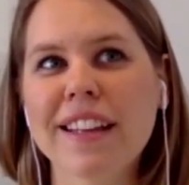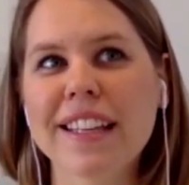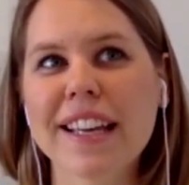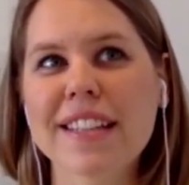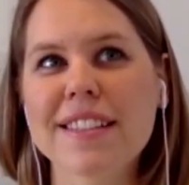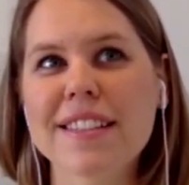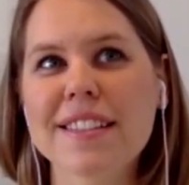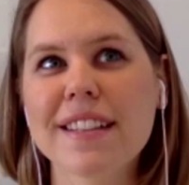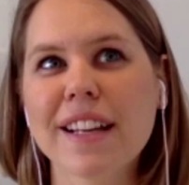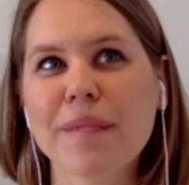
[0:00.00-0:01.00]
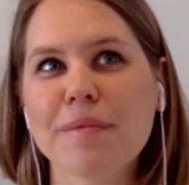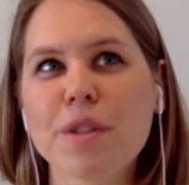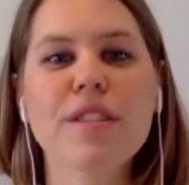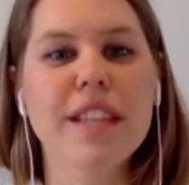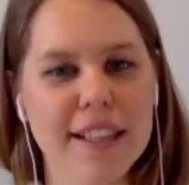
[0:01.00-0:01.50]
I guess, um,
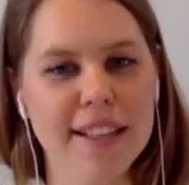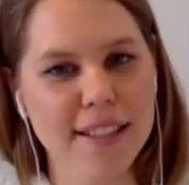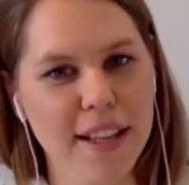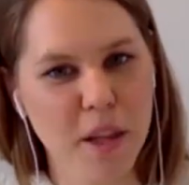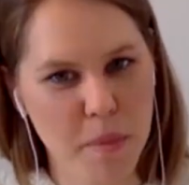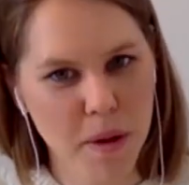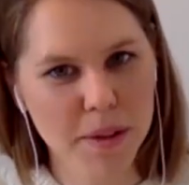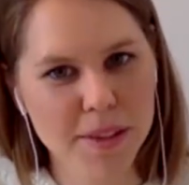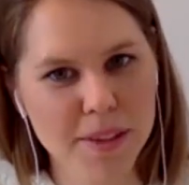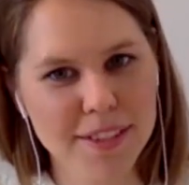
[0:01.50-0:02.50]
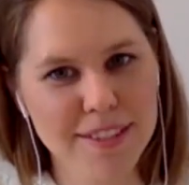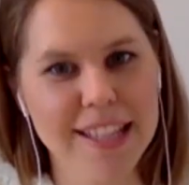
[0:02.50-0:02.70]
sort of thinking outside the box